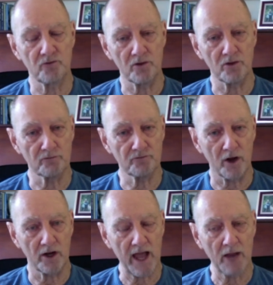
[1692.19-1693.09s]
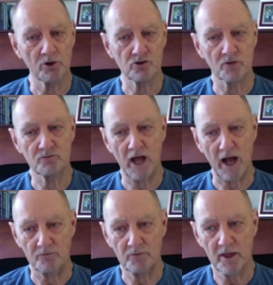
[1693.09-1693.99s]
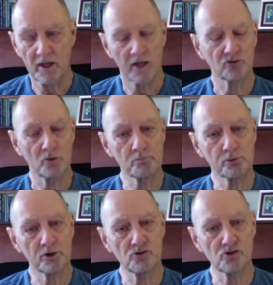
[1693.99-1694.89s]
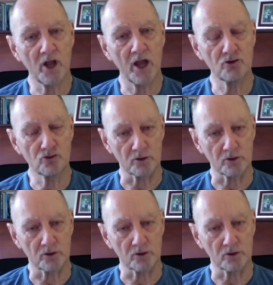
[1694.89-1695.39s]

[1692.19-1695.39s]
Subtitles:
The language of love is appreciation.